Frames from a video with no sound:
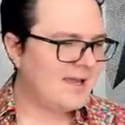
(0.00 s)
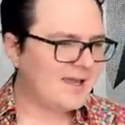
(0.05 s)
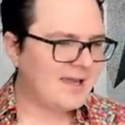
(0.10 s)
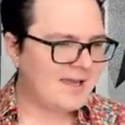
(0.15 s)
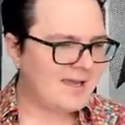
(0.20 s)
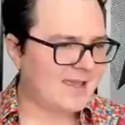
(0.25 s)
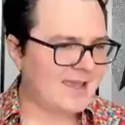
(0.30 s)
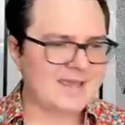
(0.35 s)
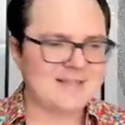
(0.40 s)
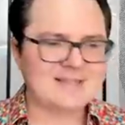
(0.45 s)

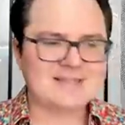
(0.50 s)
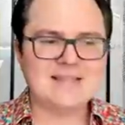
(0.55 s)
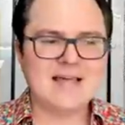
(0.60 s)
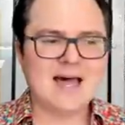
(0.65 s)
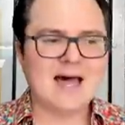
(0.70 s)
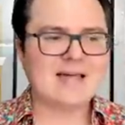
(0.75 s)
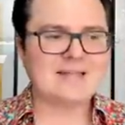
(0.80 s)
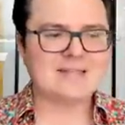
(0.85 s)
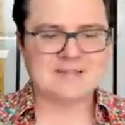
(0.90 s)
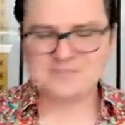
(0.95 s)
is
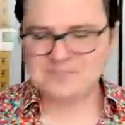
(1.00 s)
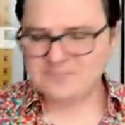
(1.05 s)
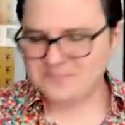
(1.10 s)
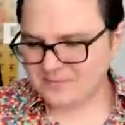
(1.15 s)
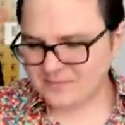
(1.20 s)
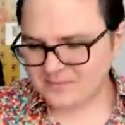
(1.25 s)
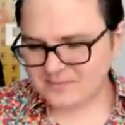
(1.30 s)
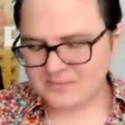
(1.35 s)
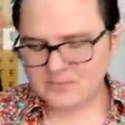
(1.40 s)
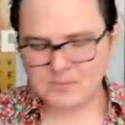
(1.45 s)
not
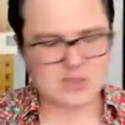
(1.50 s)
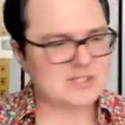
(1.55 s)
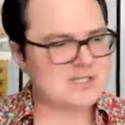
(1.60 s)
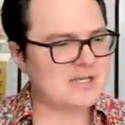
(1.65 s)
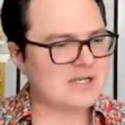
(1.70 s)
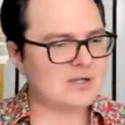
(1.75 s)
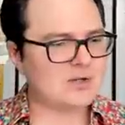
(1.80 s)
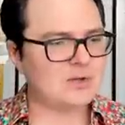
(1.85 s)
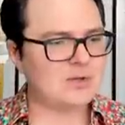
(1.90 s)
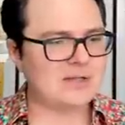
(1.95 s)

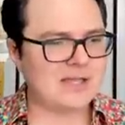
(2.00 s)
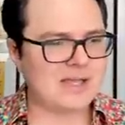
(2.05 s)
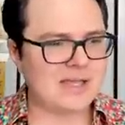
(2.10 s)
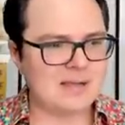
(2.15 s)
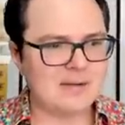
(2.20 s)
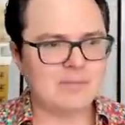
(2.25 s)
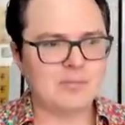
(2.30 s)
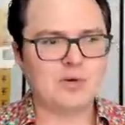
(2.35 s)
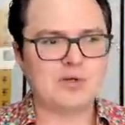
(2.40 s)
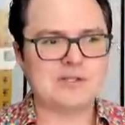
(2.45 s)

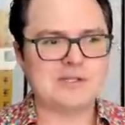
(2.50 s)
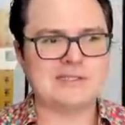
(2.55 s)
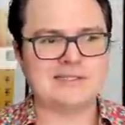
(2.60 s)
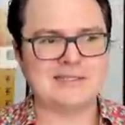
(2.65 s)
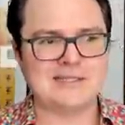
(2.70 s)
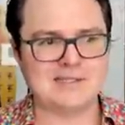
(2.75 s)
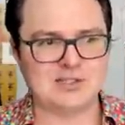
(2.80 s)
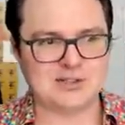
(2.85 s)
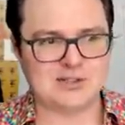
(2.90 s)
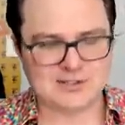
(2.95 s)
particularly
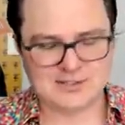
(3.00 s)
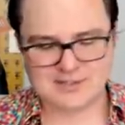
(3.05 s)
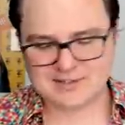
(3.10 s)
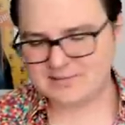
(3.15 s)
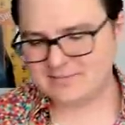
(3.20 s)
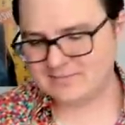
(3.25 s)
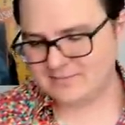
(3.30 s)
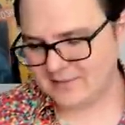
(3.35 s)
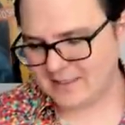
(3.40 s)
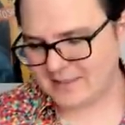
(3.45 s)
prestigious,
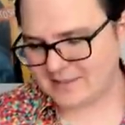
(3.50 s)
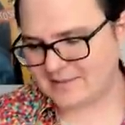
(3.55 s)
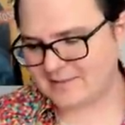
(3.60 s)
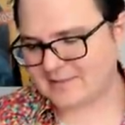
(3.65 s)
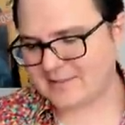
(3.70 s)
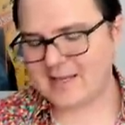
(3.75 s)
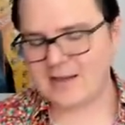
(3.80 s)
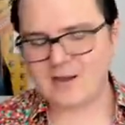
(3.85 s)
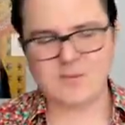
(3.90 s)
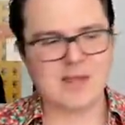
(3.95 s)
let's
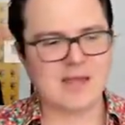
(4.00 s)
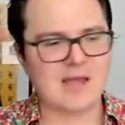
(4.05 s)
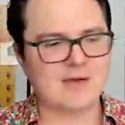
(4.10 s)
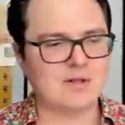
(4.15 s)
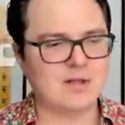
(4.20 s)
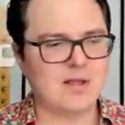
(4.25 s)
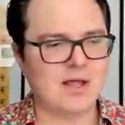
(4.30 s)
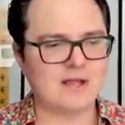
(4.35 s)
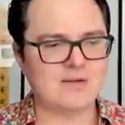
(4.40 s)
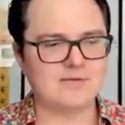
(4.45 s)
say. We have a
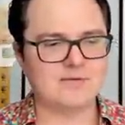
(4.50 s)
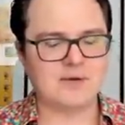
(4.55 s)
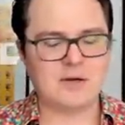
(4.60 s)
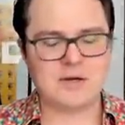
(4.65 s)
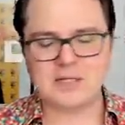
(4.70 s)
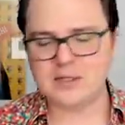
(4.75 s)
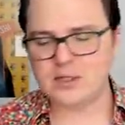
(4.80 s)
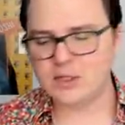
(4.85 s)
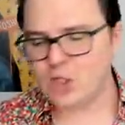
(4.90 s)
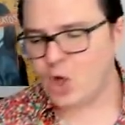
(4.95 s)
lot of
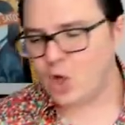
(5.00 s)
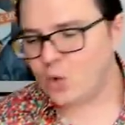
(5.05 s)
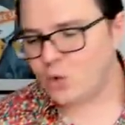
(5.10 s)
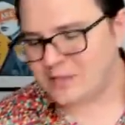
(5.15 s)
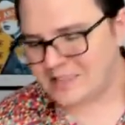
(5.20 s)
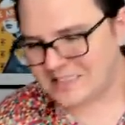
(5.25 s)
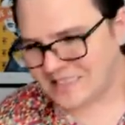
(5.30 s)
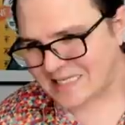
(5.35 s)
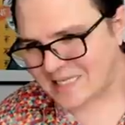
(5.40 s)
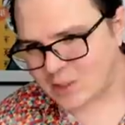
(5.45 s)
very
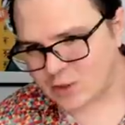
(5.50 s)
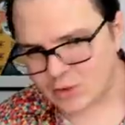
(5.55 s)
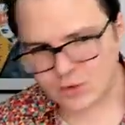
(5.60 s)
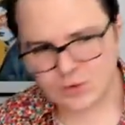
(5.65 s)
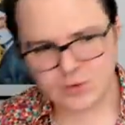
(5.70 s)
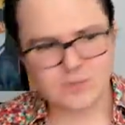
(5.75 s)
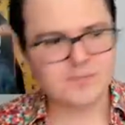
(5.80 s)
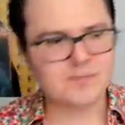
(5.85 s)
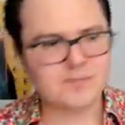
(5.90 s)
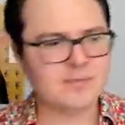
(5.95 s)

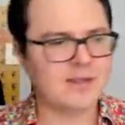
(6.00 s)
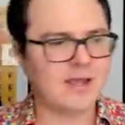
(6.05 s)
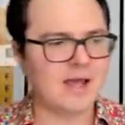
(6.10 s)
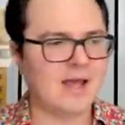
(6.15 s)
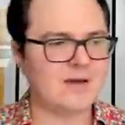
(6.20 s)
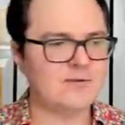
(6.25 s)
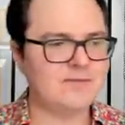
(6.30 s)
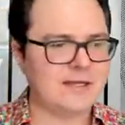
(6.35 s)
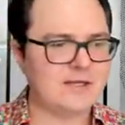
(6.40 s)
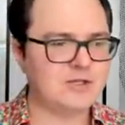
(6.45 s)
low-tier
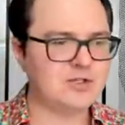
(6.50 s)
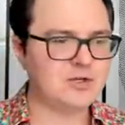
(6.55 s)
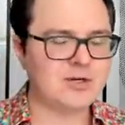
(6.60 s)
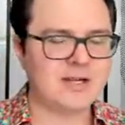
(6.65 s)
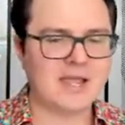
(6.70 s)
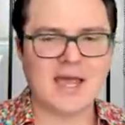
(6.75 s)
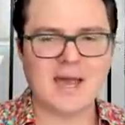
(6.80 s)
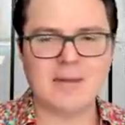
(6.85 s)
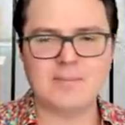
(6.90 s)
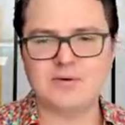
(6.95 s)
venture
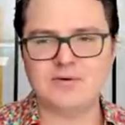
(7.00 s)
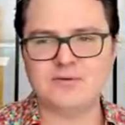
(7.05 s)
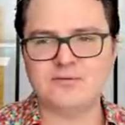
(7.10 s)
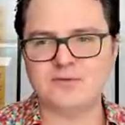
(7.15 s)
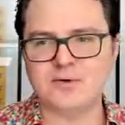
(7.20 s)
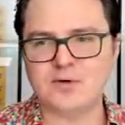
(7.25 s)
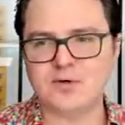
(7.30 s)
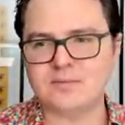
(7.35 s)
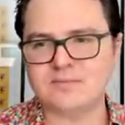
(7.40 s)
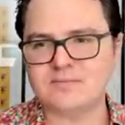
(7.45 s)
capital
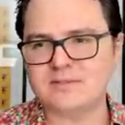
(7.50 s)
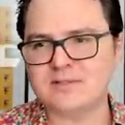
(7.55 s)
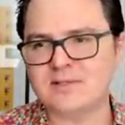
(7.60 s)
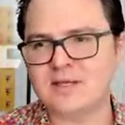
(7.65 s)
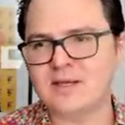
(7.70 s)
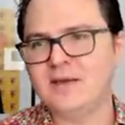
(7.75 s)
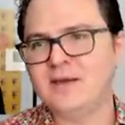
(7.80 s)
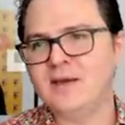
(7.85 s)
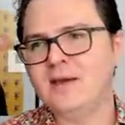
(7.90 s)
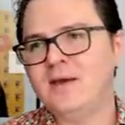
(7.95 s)
firms
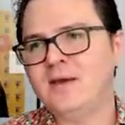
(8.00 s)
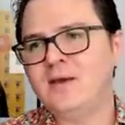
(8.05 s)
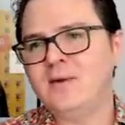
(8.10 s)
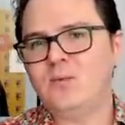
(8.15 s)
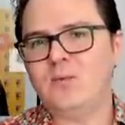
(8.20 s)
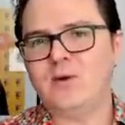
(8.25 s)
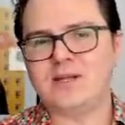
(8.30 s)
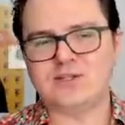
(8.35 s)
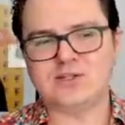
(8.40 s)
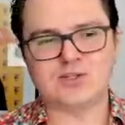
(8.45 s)

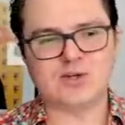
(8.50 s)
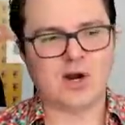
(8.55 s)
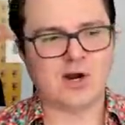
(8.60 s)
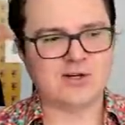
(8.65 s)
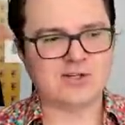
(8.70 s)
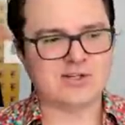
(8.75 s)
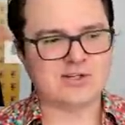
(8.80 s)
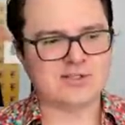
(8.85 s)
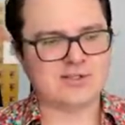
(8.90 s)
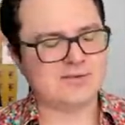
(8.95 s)
which are
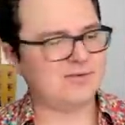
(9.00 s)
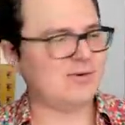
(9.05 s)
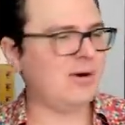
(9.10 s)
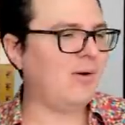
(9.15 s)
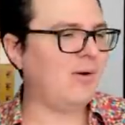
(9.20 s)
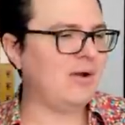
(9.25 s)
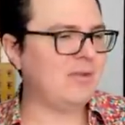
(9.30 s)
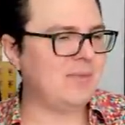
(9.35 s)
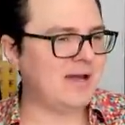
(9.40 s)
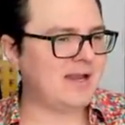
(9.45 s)
just
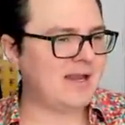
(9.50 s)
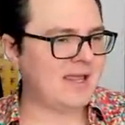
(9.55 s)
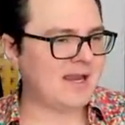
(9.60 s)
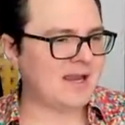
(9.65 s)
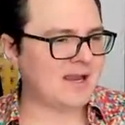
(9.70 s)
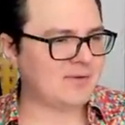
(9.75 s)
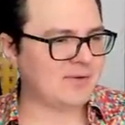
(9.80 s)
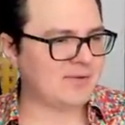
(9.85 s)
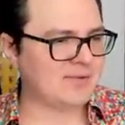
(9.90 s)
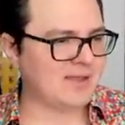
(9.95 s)
throwing money at
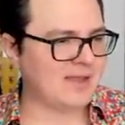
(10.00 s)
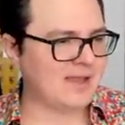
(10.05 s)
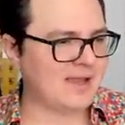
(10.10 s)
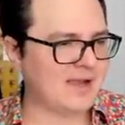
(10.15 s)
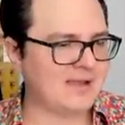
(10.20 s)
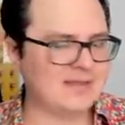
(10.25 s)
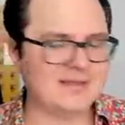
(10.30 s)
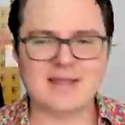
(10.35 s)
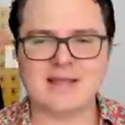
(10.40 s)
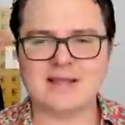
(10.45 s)
everything,
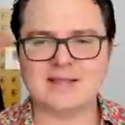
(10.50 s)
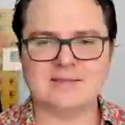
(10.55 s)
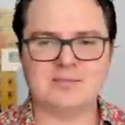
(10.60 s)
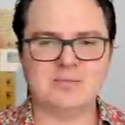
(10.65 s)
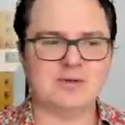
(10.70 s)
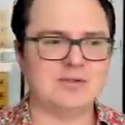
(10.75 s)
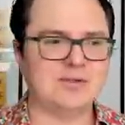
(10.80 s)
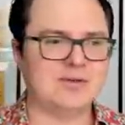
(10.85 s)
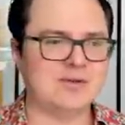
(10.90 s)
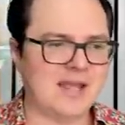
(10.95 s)
and they get to
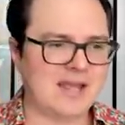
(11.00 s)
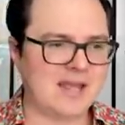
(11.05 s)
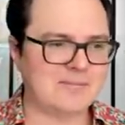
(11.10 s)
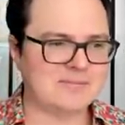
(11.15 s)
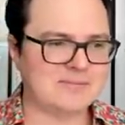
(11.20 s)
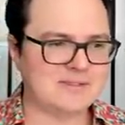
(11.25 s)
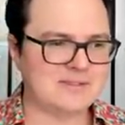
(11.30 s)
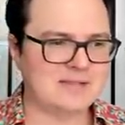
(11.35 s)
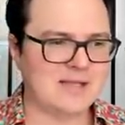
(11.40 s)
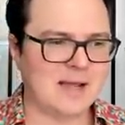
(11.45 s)
put their
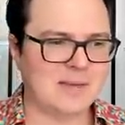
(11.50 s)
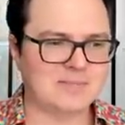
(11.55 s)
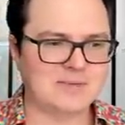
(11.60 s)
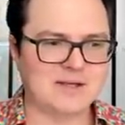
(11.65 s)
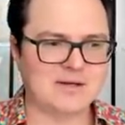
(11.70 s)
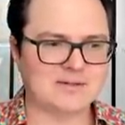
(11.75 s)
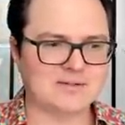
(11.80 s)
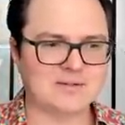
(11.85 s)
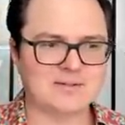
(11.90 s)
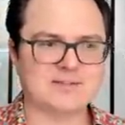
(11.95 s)
names up
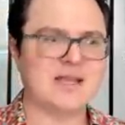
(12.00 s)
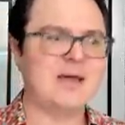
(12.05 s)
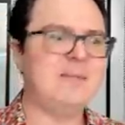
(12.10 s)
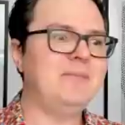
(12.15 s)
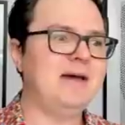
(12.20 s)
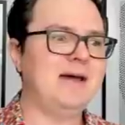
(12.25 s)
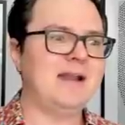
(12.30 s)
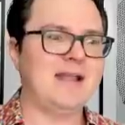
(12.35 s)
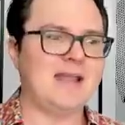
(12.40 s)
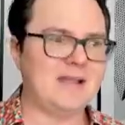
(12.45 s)
there. So
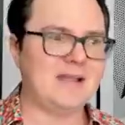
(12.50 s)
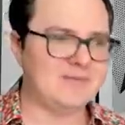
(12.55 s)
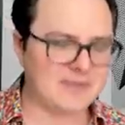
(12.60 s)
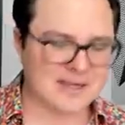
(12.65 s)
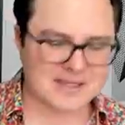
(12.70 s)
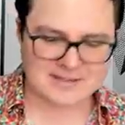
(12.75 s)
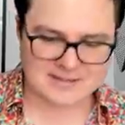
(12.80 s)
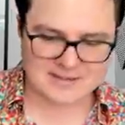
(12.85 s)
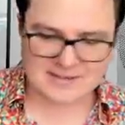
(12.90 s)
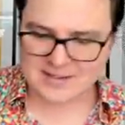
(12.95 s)
somebody
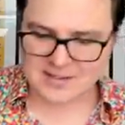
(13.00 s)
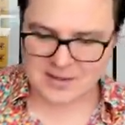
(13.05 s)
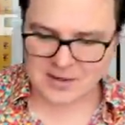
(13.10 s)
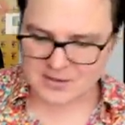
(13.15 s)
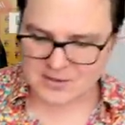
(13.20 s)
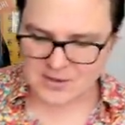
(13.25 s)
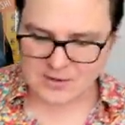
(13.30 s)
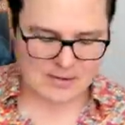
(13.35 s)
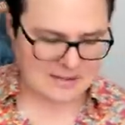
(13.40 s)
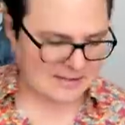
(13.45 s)
invested in our
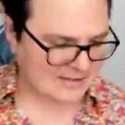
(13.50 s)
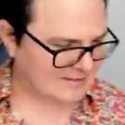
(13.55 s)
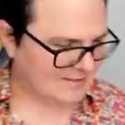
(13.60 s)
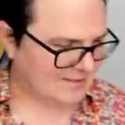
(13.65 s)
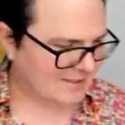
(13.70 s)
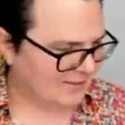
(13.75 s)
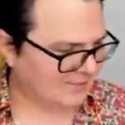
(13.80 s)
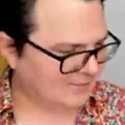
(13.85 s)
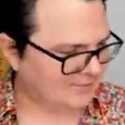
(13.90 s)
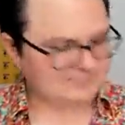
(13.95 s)
token
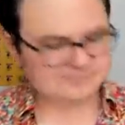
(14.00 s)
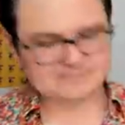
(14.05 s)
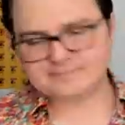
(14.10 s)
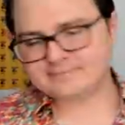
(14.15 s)
sale.